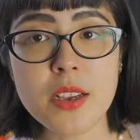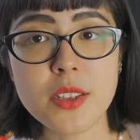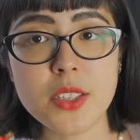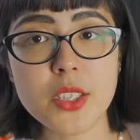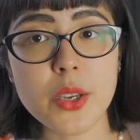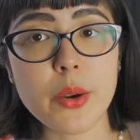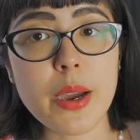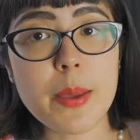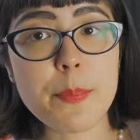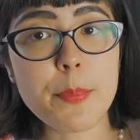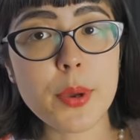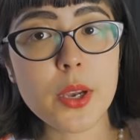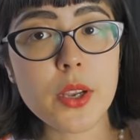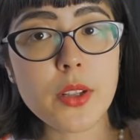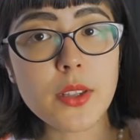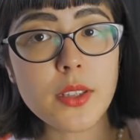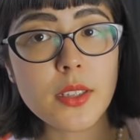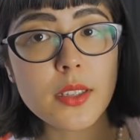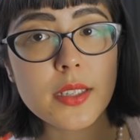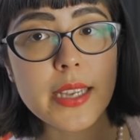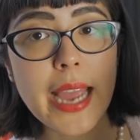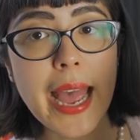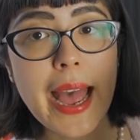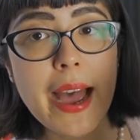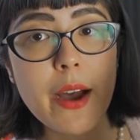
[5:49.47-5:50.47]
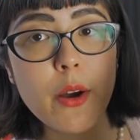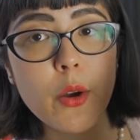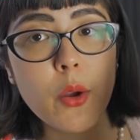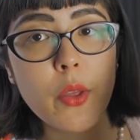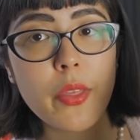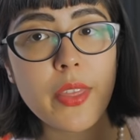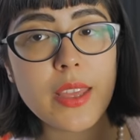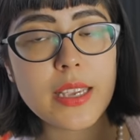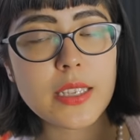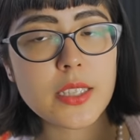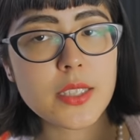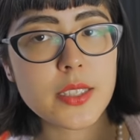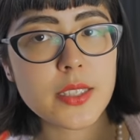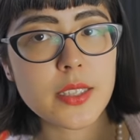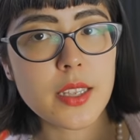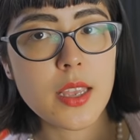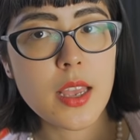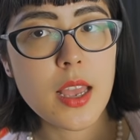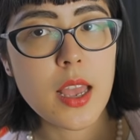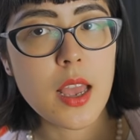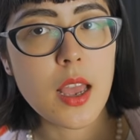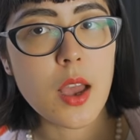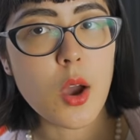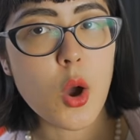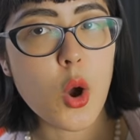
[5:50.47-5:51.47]
So I pulled out this
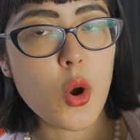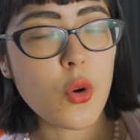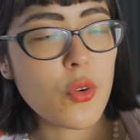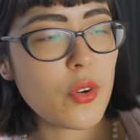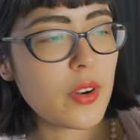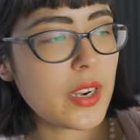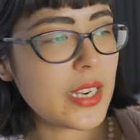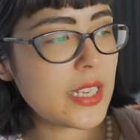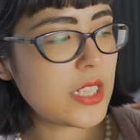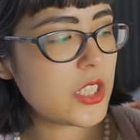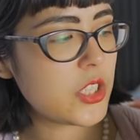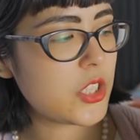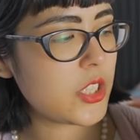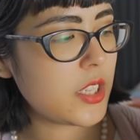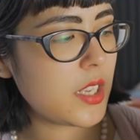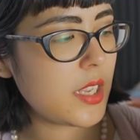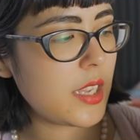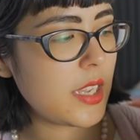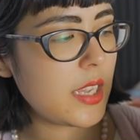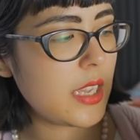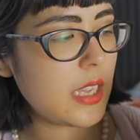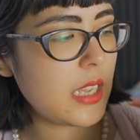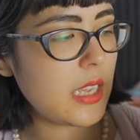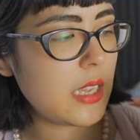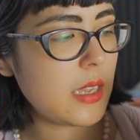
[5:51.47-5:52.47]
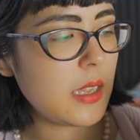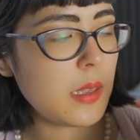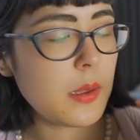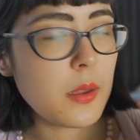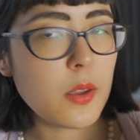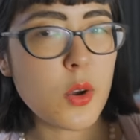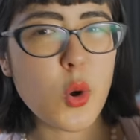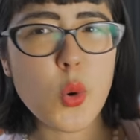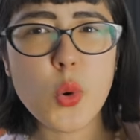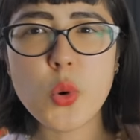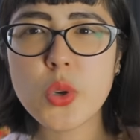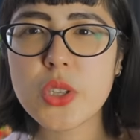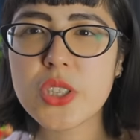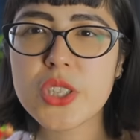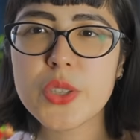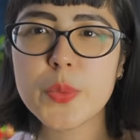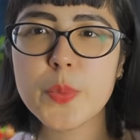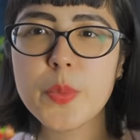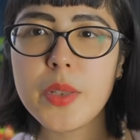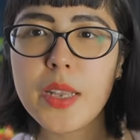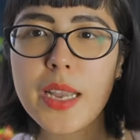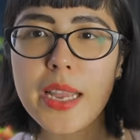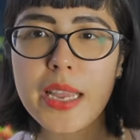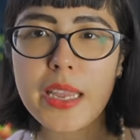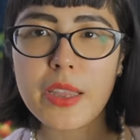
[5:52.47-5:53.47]
orangey
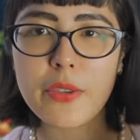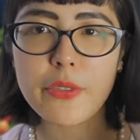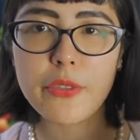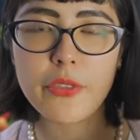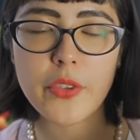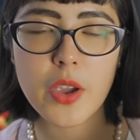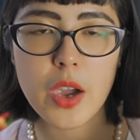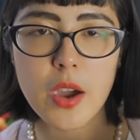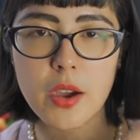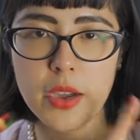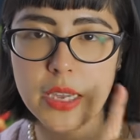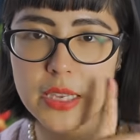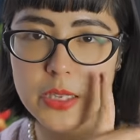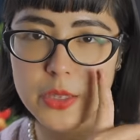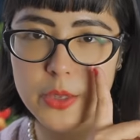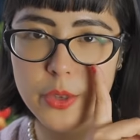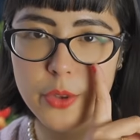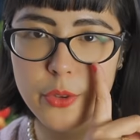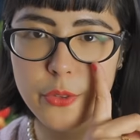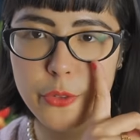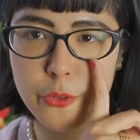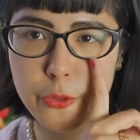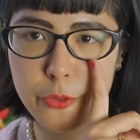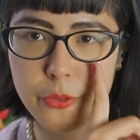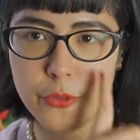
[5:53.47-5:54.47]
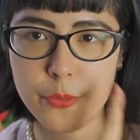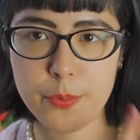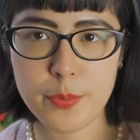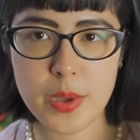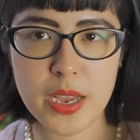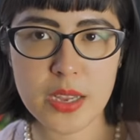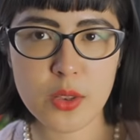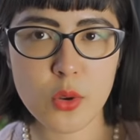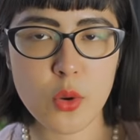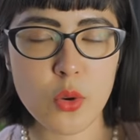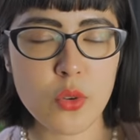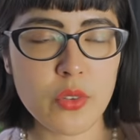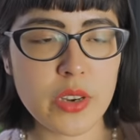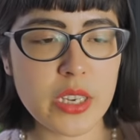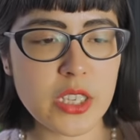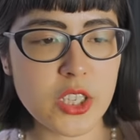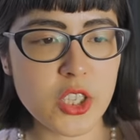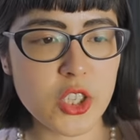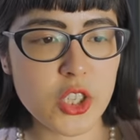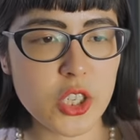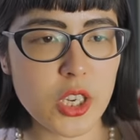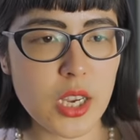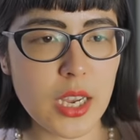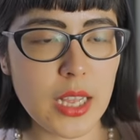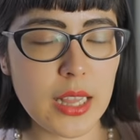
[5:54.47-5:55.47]
autumn leaf kind of burnt
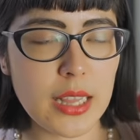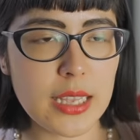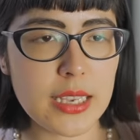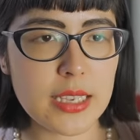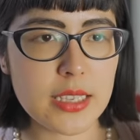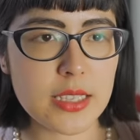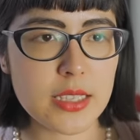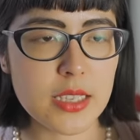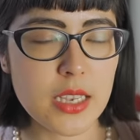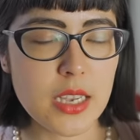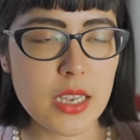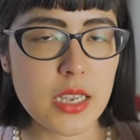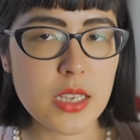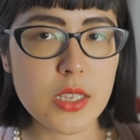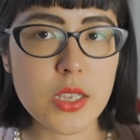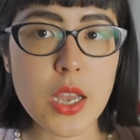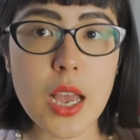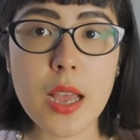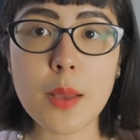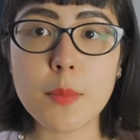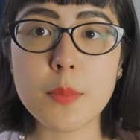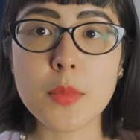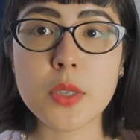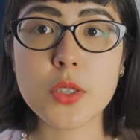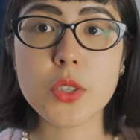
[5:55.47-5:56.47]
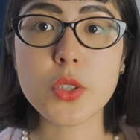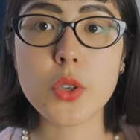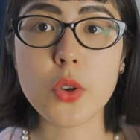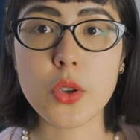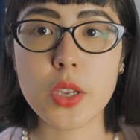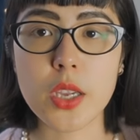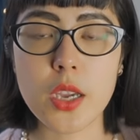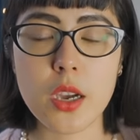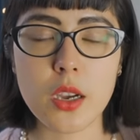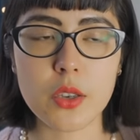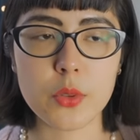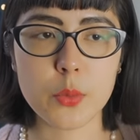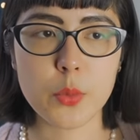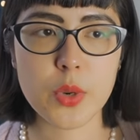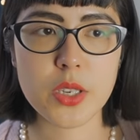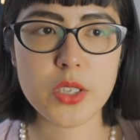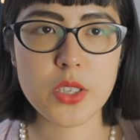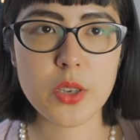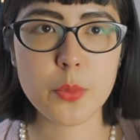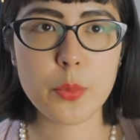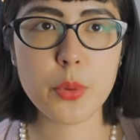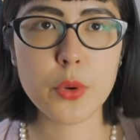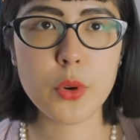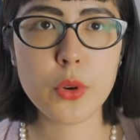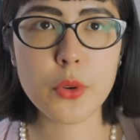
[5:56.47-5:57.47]
orange coloured um, sock yarn,
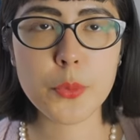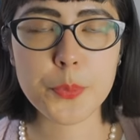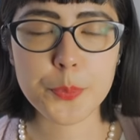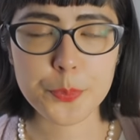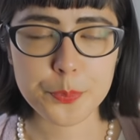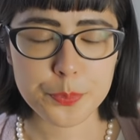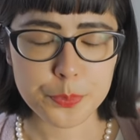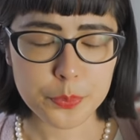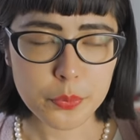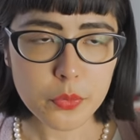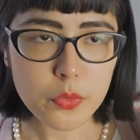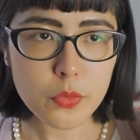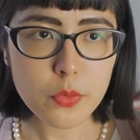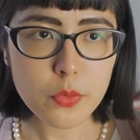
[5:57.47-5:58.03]
which I bought